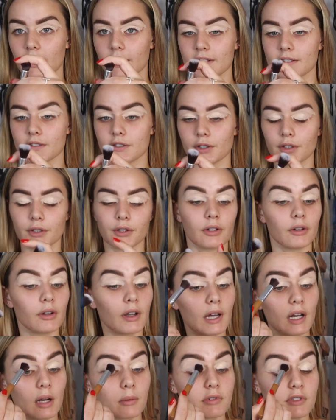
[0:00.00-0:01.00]
like so,
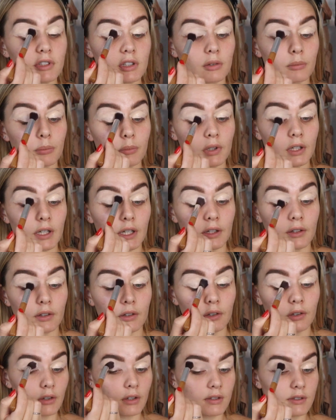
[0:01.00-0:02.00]
and I'm just gonna
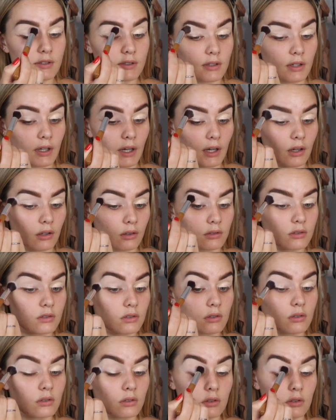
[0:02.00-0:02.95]
blend this out.